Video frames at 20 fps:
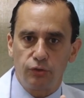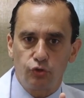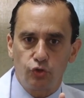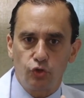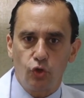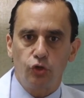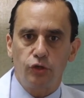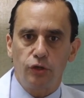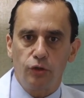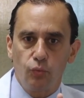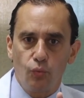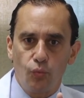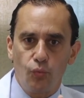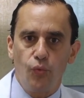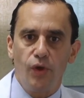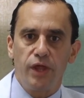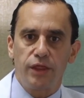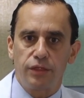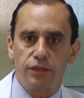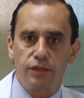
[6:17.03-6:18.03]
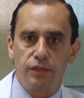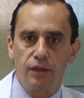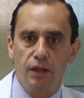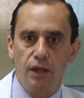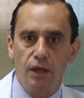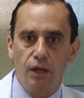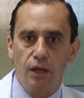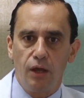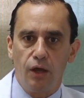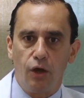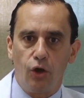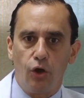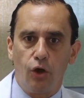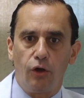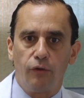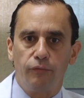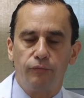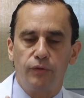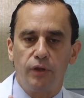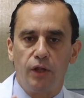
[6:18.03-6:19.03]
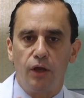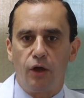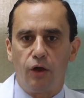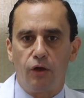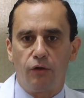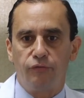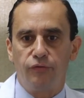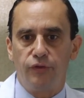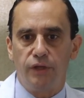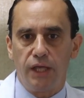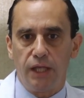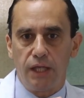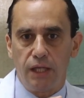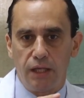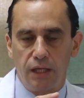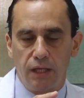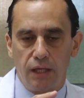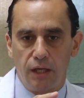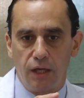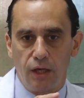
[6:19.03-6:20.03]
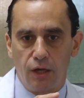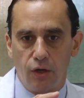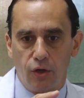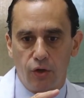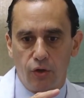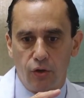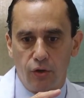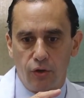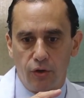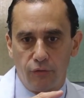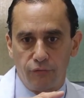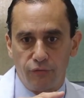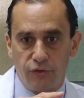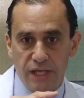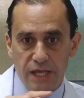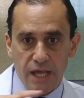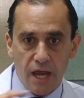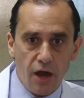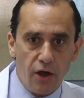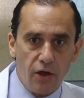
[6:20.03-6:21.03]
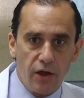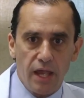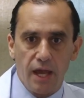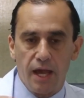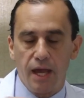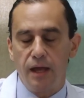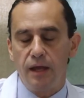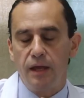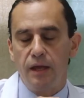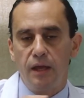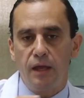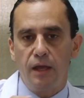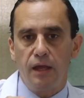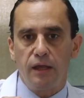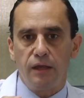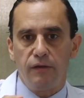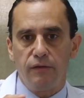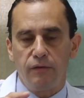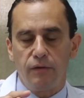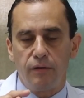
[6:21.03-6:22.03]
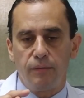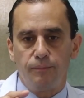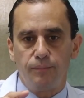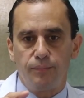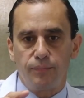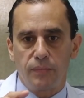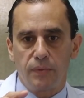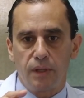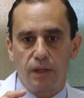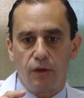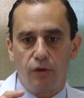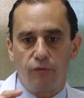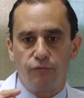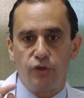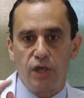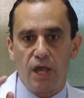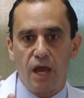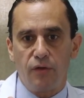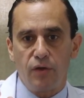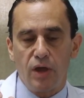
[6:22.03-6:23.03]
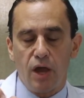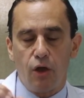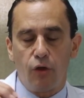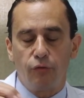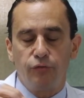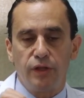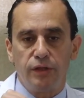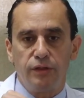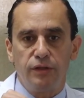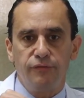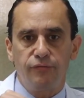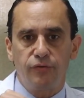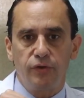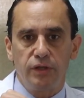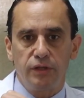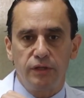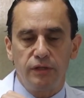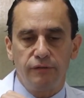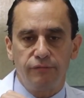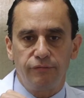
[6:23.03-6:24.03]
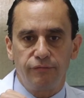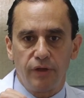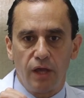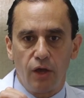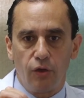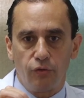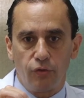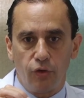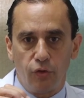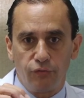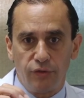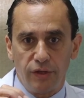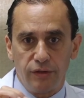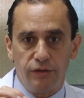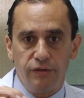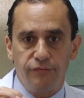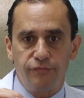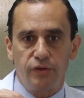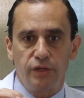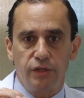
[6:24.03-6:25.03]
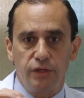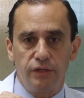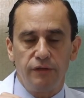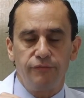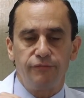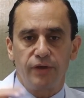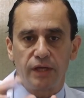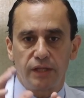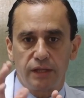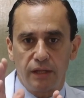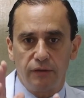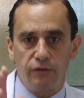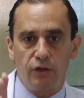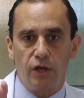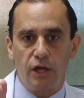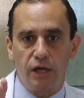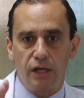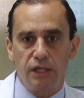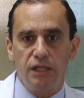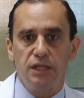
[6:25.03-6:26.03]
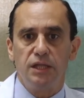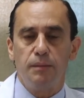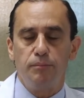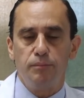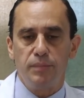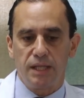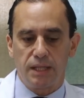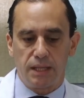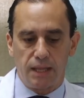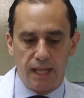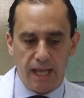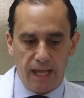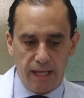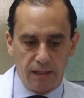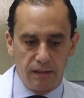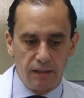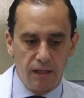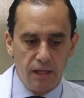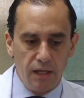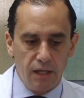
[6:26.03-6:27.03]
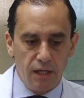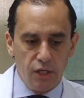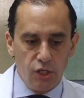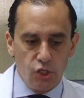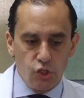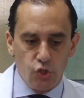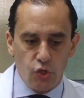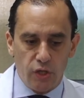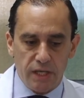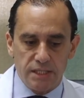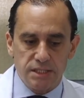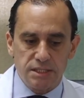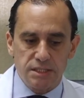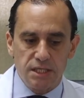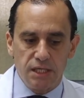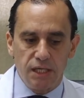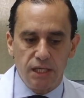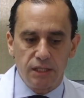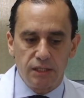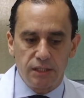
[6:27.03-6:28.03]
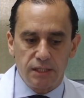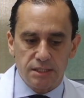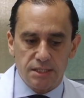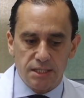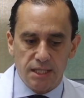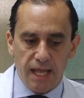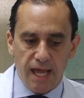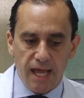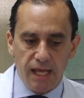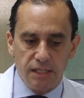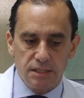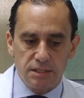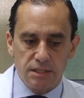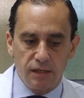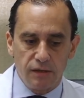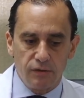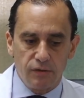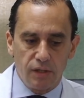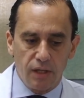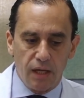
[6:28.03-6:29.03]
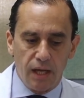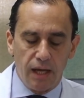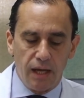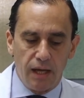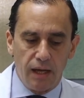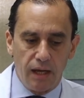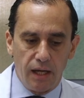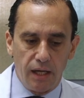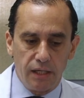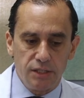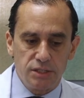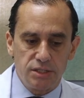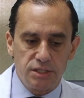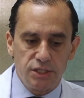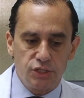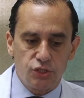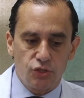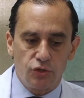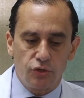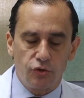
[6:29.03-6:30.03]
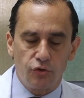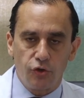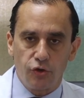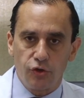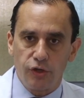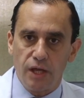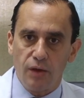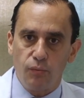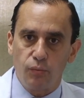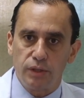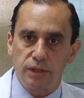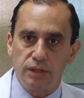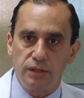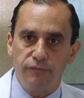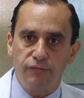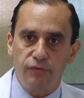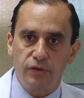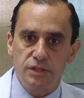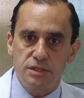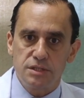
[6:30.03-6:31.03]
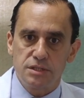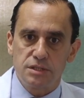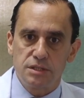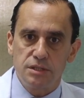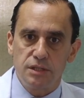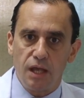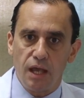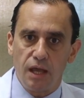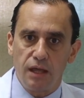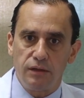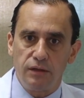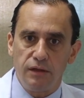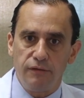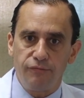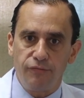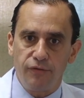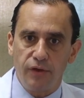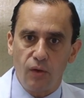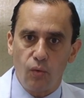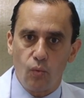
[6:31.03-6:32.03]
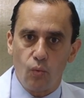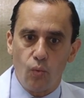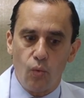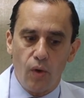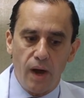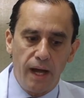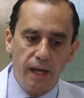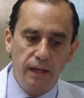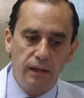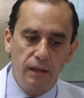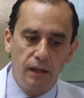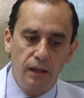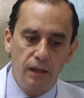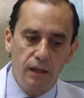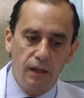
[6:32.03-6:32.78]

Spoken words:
total width of the area of the different defects that there are in the midline. You can see in the slides an incisional hernia with different defect, one